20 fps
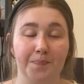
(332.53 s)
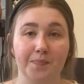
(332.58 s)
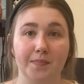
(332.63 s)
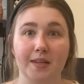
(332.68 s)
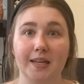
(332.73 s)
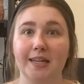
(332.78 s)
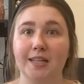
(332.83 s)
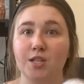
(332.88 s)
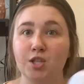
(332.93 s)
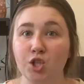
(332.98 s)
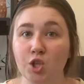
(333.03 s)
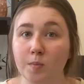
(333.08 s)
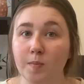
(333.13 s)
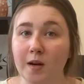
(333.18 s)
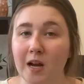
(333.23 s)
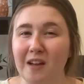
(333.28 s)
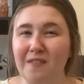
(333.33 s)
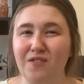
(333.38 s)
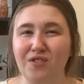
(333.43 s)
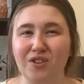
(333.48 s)
it's super
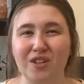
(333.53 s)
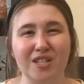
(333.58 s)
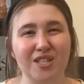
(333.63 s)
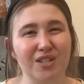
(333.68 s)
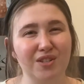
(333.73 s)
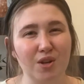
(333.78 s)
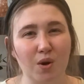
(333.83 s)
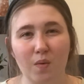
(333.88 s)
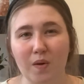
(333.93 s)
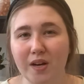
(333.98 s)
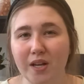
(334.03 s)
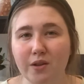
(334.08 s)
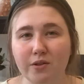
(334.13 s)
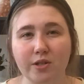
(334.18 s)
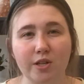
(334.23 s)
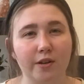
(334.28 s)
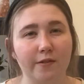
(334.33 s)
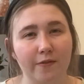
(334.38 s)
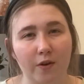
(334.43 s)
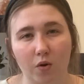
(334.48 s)
helpful because you don't want to use
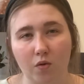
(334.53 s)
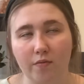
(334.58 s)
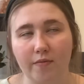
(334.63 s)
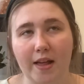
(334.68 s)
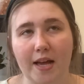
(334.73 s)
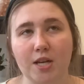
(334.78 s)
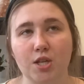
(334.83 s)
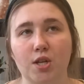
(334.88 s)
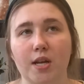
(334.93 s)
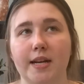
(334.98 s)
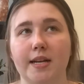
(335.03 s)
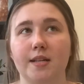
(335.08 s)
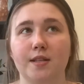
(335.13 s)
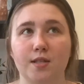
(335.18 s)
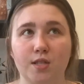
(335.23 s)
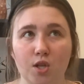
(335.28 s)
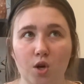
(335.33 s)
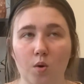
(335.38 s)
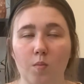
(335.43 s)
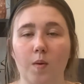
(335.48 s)
your phone flashlight. It's
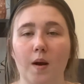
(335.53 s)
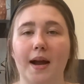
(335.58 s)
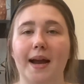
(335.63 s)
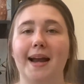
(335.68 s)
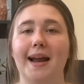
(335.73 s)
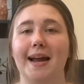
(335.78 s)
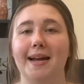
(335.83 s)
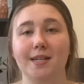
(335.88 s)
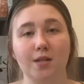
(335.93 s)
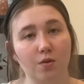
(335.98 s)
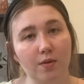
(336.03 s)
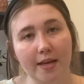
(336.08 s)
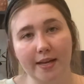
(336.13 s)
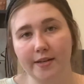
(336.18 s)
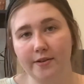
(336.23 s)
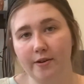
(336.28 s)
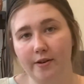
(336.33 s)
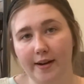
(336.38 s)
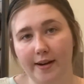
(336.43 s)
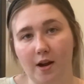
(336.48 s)
so bright. I don't like
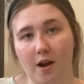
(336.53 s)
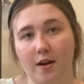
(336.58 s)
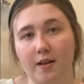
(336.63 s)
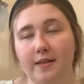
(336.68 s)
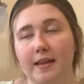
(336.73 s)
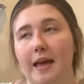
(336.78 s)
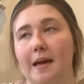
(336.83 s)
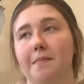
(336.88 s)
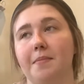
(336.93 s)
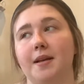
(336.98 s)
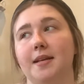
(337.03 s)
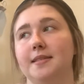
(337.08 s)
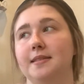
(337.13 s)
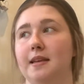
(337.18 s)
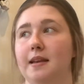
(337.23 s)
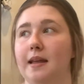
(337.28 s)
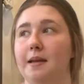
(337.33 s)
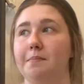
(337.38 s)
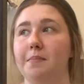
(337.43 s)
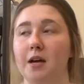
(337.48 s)
turning on a lamp because then
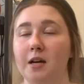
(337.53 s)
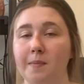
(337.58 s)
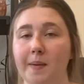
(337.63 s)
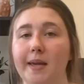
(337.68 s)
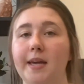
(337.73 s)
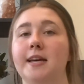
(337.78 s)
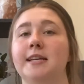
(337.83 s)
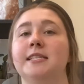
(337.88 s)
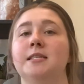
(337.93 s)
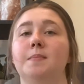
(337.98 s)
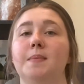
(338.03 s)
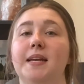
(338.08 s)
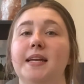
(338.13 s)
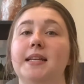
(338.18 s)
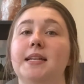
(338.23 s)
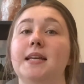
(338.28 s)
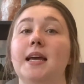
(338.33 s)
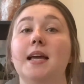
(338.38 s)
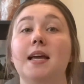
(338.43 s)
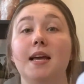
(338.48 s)
I bug my
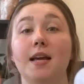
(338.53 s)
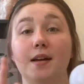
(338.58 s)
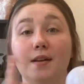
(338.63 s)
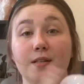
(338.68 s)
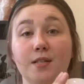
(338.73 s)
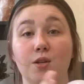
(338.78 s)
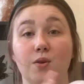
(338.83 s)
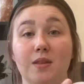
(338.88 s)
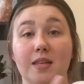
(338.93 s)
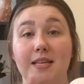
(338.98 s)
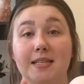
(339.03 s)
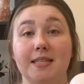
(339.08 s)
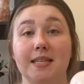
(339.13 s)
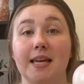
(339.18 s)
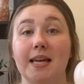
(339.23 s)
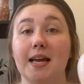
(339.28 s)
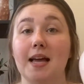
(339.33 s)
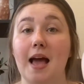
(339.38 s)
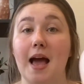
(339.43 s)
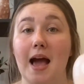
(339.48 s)
husband. So this
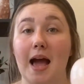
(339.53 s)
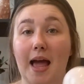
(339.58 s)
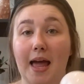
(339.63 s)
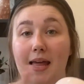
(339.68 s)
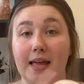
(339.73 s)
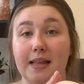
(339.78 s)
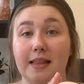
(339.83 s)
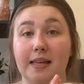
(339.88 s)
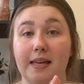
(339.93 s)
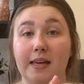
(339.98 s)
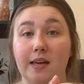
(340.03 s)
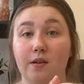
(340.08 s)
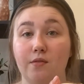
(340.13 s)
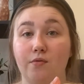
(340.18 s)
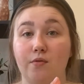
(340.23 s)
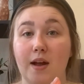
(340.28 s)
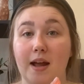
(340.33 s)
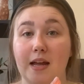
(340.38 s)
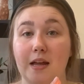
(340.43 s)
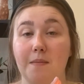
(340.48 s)
thing, highly
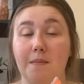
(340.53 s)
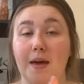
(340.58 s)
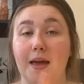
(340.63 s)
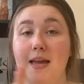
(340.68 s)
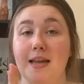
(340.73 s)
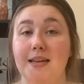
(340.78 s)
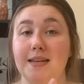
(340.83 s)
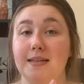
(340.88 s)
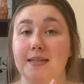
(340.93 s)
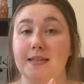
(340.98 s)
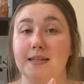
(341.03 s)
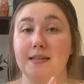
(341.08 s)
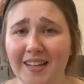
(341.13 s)
recommend.